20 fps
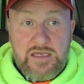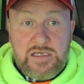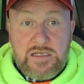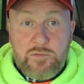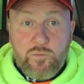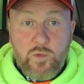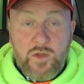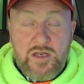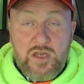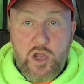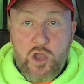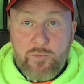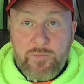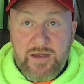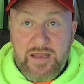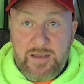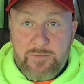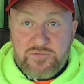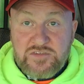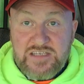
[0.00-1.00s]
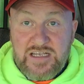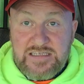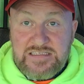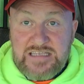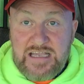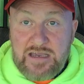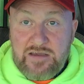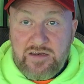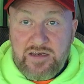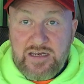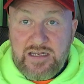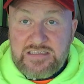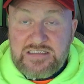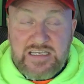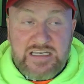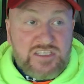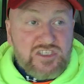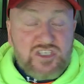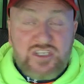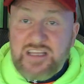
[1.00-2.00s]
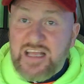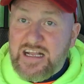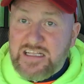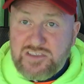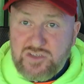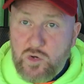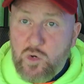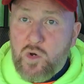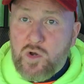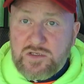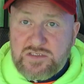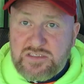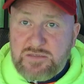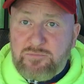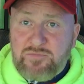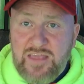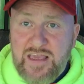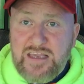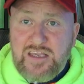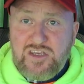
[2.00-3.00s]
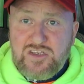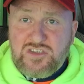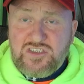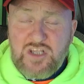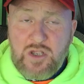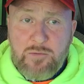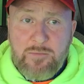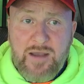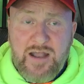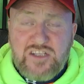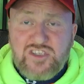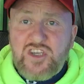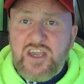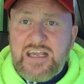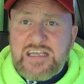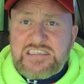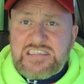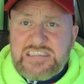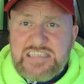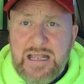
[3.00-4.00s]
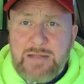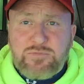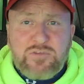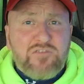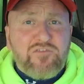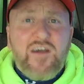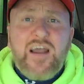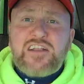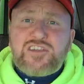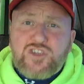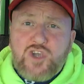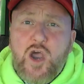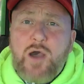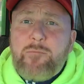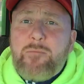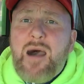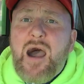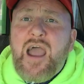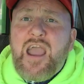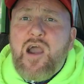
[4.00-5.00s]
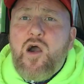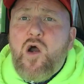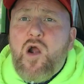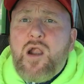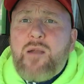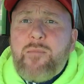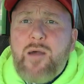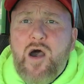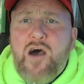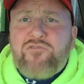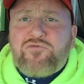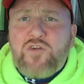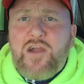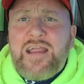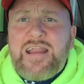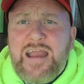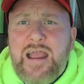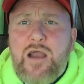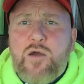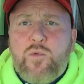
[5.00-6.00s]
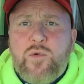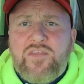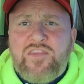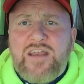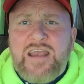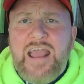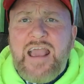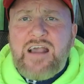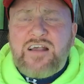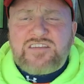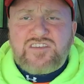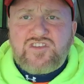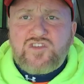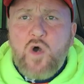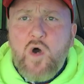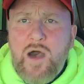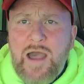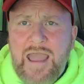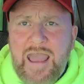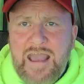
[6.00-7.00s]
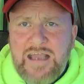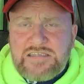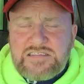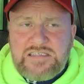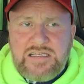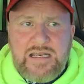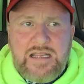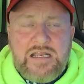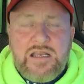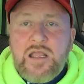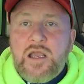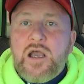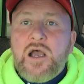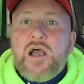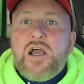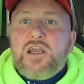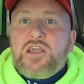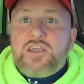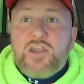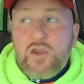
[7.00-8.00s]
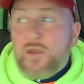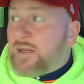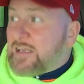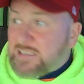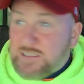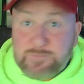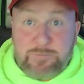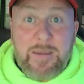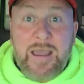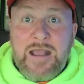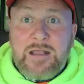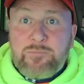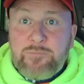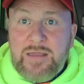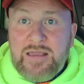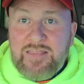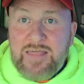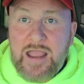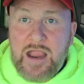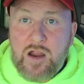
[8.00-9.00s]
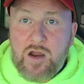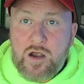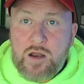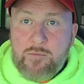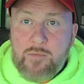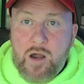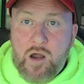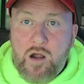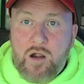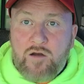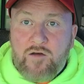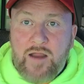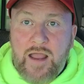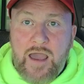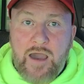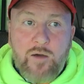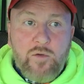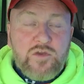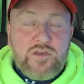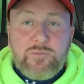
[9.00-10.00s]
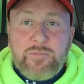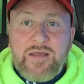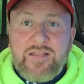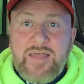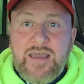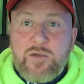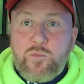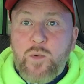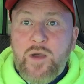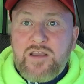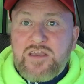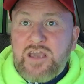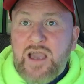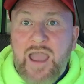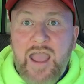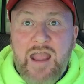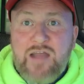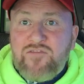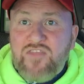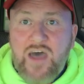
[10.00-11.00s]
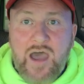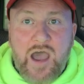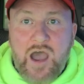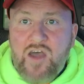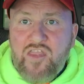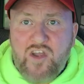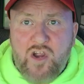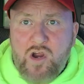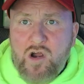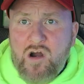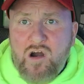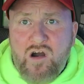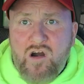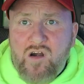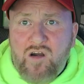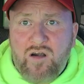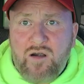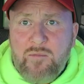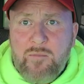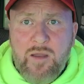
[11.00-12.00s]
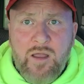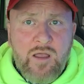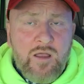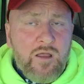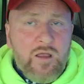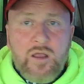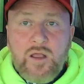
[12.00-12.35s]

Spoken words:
You didn't want nobody upside down in the ditch, and that's awesome. Thank you so much. Except if I chop my arm off right now with a saw accident, you'd expect me there tomorrow. You'd be like, well, you have the other arm.